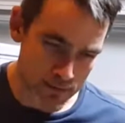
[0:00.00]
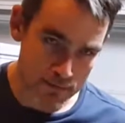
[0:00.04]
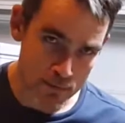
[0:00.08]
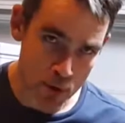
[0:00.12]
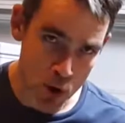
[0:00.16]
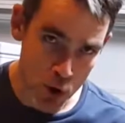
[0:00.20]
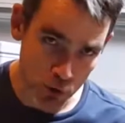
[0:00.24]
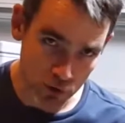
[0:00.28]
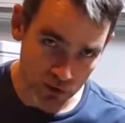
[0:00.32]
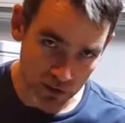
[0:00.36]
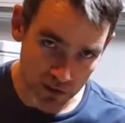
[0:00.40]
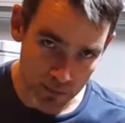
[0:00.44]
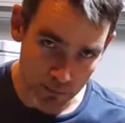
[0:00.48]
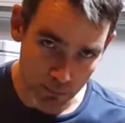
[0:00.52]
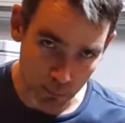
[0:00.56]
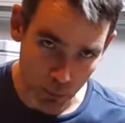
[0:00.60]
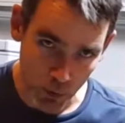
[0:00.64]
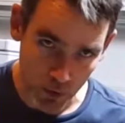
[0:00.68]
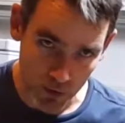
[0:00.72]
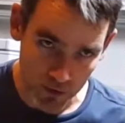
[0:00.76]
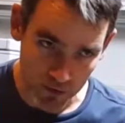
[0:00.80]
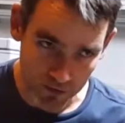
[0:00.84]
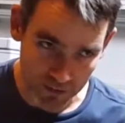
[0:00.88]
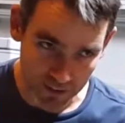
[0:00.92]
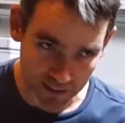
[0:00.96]
most
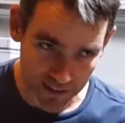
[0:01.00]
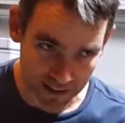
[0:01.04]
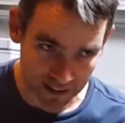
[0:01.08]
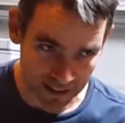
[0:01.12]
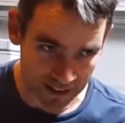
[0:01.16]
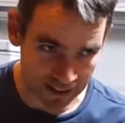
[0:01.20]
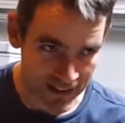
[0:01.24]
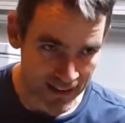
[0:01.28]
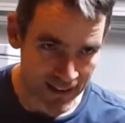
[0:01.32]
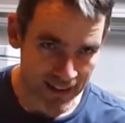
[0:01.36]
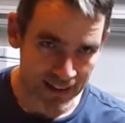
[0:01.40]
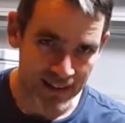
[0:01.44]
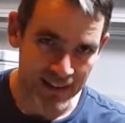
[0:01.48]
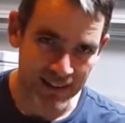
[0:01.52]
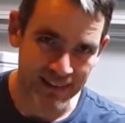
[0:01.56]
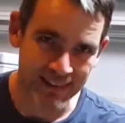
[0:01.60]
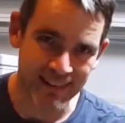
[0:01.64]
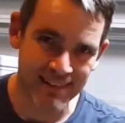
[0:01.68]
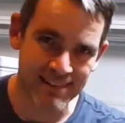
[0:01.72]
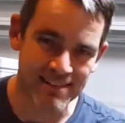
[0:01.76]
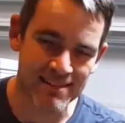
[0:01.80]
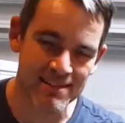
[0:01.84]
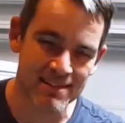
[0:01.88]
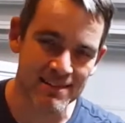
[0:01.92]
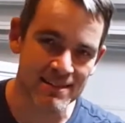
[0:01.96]
important thing,
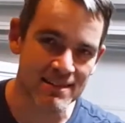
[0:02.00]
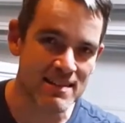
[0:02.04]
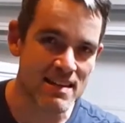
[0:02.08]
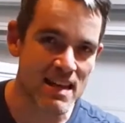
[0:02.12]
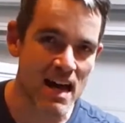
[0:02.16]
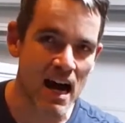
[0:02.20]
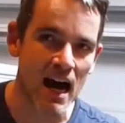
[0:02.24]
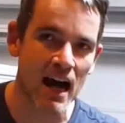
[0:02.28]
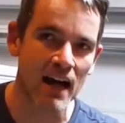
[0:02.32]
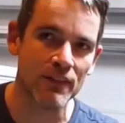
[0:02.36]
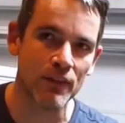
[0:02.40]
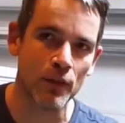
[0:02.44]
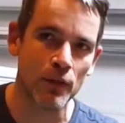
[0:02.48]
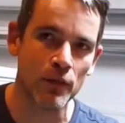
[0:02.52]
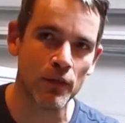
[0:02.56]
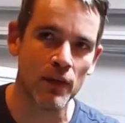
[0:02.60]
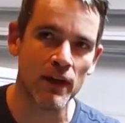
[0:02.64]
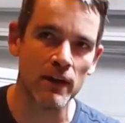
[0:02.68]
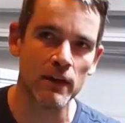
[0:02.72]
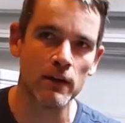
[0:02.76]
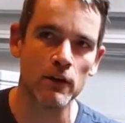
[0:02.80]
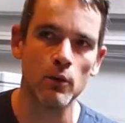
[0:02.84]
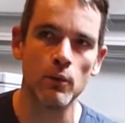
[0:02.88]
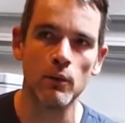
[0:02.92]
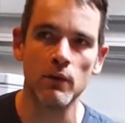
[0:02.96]
this is not the
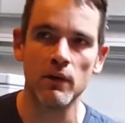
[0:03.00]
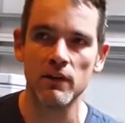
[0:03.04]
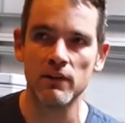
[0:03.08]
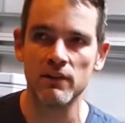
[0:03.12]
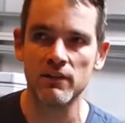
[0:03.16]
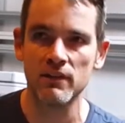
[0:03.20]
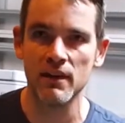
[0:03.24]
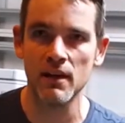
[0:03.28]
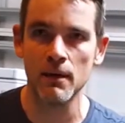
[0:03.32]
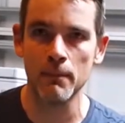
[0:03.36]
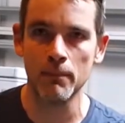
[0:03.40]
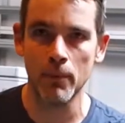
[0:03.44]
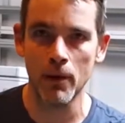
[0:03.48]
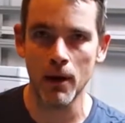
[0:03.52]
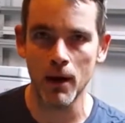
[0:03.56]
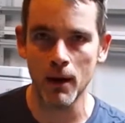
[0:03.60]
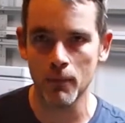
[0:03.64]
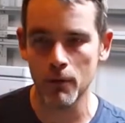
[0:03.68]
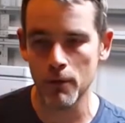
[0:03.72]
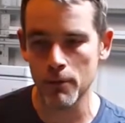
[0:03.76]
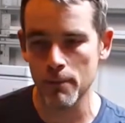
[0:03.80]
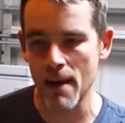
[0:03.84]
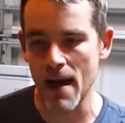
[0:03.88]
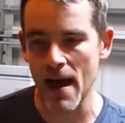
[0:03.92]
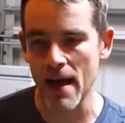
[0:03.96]
thing you want to skimp on
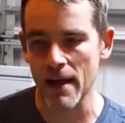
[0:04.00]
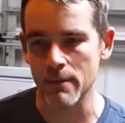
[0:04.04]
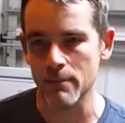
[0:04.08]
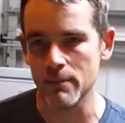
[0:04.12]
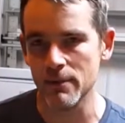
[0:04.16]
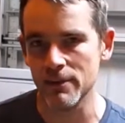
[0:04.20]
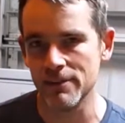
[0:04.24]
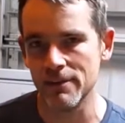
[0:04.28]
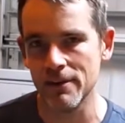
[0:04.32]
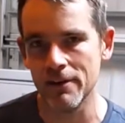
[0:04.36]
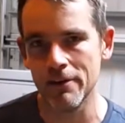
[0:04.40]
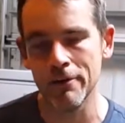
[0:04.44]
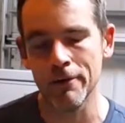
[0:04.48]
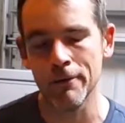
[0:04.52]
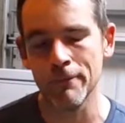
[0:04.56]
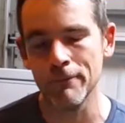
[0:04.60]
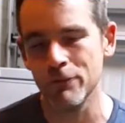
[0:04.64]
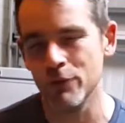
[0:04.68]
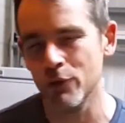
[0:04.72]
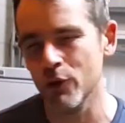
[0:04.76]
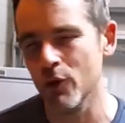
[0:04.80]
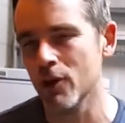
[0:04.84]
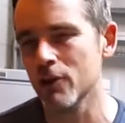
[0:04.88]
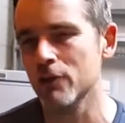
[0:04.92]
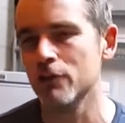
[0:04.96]
with packing material.
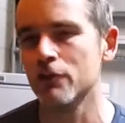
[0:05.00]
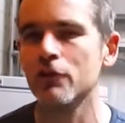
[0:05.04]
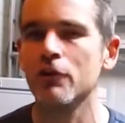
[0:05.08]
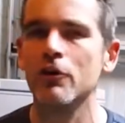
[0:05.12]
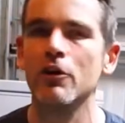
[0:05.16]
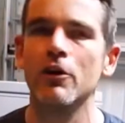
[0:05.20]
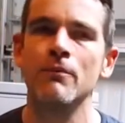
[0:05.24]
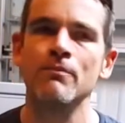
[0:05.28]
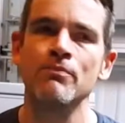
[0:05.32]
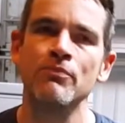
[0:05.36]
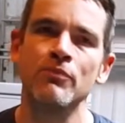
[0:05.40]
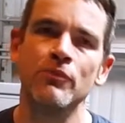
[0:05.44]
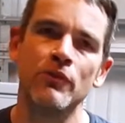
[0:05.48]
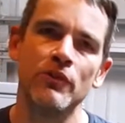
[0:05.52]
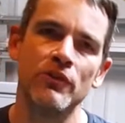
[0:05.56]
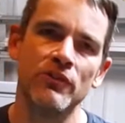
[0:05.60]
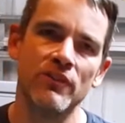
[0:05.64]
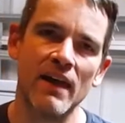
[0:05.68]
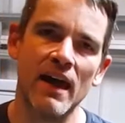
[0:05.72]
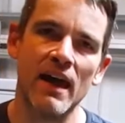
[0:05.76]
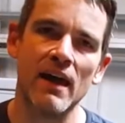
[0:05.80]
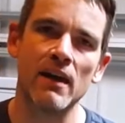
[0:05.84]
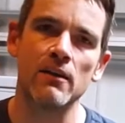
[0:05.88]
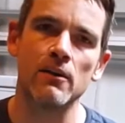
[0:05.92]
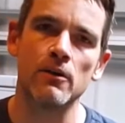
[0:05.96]
If you're unsure,
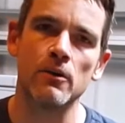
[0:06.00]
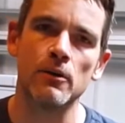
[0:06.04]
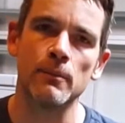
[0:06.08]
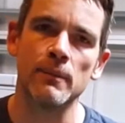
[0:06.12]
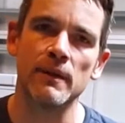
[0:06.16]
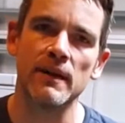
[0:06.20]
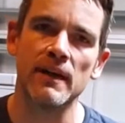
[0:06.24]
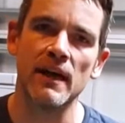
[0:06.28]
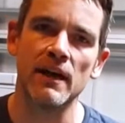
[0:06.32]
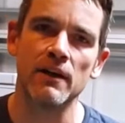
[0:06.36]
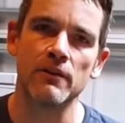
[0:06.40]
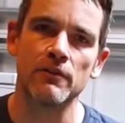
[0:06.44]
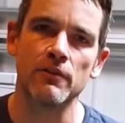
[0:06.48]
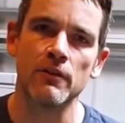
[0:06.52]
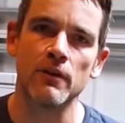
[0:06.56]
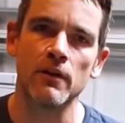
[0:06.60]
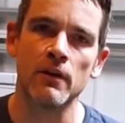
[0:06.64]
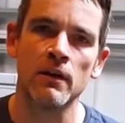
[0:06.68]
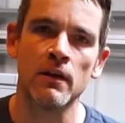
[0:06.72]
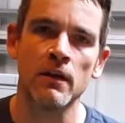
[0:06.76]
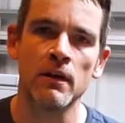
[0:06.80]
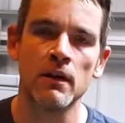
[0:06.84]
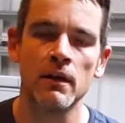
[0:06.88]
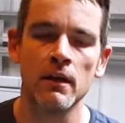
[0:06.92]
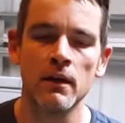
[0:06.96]
just add a little bit extra.
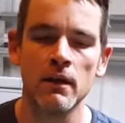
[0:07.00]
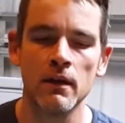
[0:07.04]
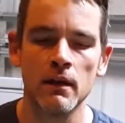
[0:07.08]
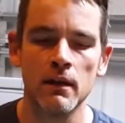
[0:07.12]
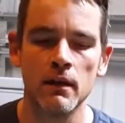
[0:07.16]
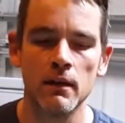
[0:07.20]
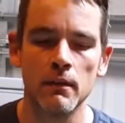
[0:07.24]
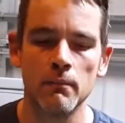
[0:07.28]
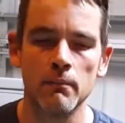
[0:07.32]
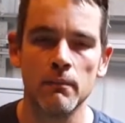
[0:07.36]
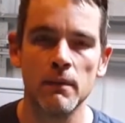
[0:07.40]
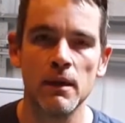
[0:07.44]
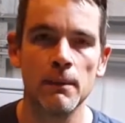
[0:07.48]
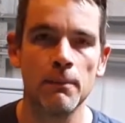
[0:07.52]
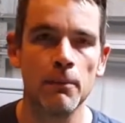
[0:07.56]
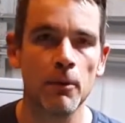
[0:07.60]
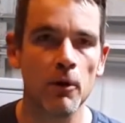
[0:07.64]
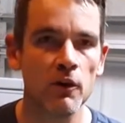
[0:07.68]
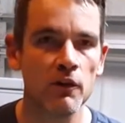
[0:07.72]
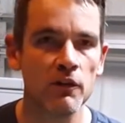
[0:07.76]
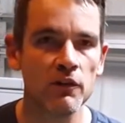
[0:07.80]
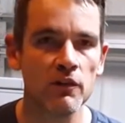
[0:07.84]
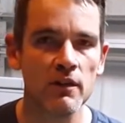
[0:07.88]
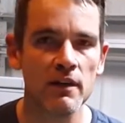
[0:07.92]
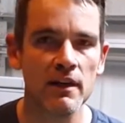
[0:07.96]
Me
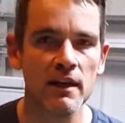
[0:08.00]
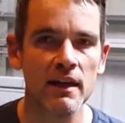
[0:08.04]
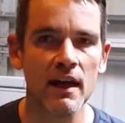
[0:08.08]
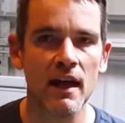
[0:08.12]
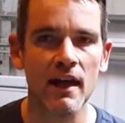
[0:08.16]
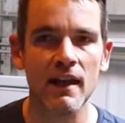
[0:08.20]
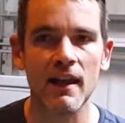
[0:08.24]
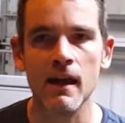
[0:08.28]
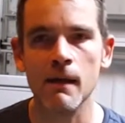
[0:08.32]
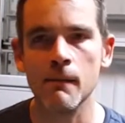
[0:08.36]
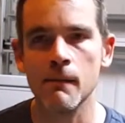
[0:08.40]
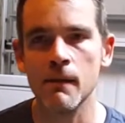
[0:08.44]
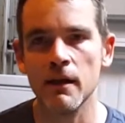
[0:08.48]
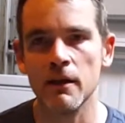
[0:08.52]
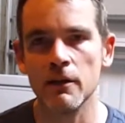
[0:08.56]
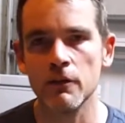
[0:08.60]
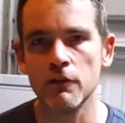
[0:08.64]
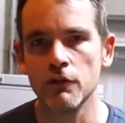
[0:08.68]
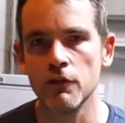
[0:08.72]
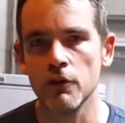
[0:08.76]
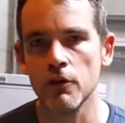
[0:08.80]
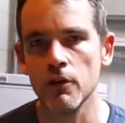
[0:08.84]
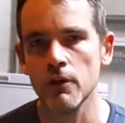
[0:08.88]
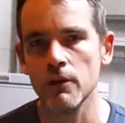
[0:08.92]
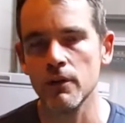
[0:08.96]
personally, I like making
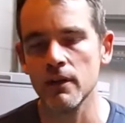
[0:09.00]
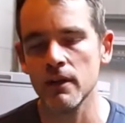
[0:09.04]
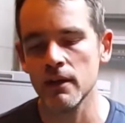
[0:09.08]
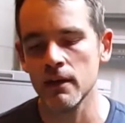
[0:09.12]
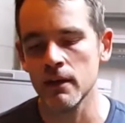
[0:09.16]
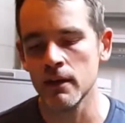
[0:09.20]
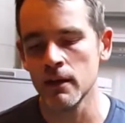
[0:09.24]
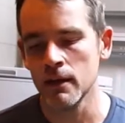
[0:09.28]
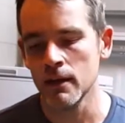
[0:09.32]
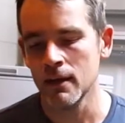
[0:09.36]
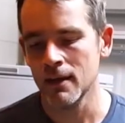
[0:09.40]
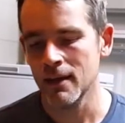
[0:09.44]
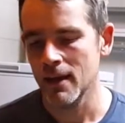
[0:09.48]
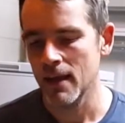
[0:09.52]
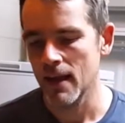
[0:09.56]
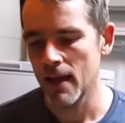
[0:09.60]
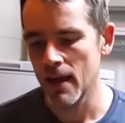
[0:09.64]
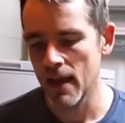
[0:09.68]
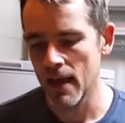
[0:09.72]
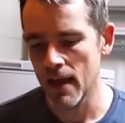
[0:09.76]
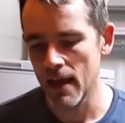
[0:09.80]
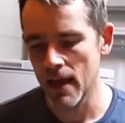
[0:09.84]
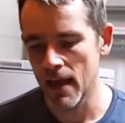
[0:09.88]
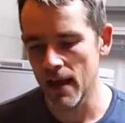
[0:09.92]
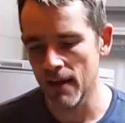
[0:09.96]
sure that
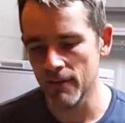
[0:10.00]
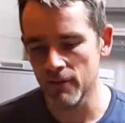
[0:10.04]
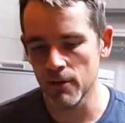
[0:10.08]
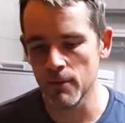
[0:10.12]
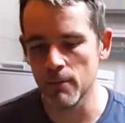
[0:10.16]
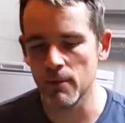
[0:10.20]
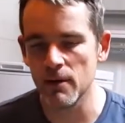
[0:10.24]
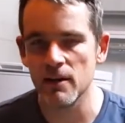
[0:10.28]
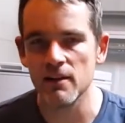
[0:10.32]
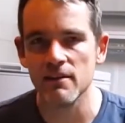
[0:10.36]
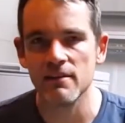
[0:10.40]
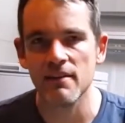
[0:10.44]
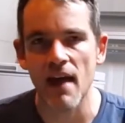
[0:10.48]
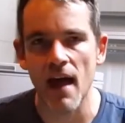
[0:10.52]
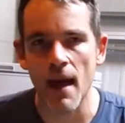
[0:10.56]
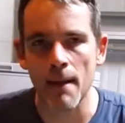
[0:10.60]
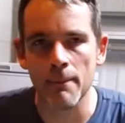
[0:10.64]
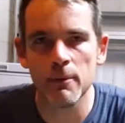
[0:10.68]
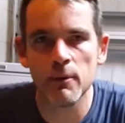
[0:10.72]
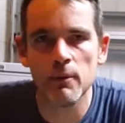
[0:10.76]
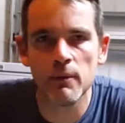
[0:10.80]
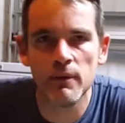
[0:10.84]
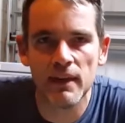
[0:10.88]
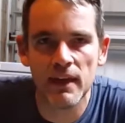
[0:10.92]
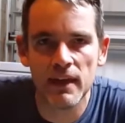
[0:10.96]
everybody's
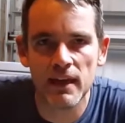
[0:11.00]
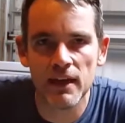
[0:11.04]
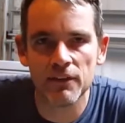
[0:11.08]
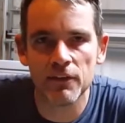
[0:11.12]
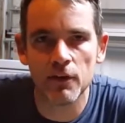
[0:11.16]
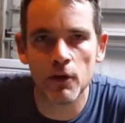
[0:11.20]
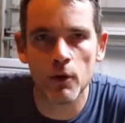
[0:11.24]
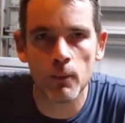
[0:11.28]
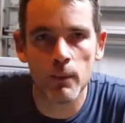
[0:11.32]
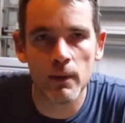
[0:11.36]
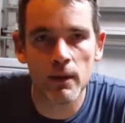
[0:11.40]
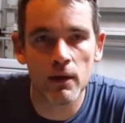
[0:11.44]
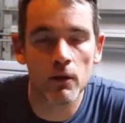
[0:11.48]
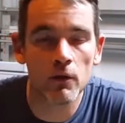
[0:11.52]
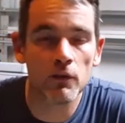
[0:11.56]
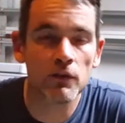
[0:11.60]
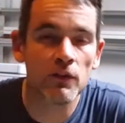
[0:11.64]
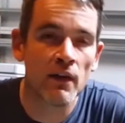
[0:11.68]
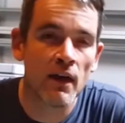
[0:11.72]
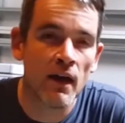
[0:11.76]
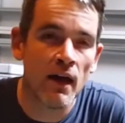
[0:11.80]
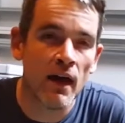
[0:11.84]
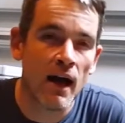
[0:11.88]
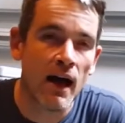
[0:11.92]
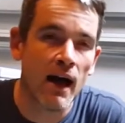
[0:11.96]
happy when they get their
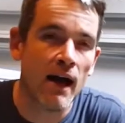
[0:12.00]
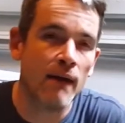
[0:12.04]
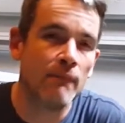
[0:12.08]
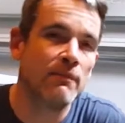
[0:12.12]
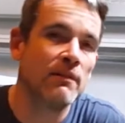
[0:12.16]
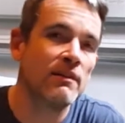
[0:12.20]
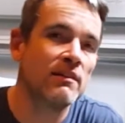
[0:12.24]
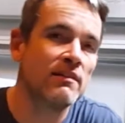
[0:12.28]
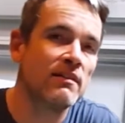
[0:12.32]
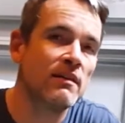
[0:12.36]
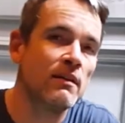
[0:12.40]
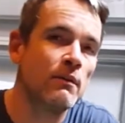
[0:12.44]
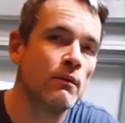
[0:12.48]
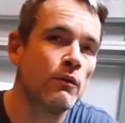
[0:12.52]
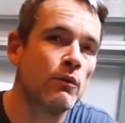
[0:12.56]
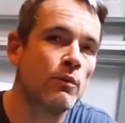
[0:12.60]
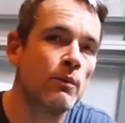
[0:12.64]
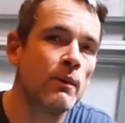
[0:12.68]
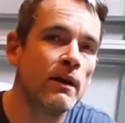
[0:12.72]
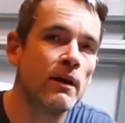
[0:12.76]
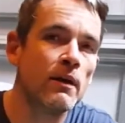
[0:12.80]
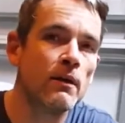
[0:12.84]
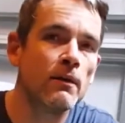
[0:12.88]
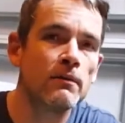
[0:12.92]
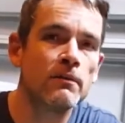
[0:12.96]
wheels. Obviously with
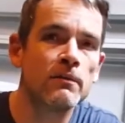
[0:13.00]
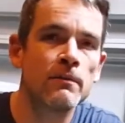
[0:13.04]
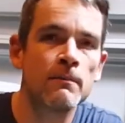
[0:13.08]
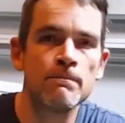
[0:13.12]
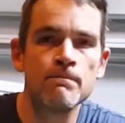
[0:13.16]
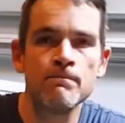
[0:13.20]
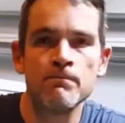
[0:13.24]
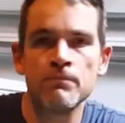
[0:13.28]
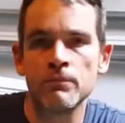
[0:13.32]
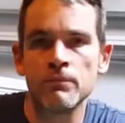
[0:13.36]
wheels,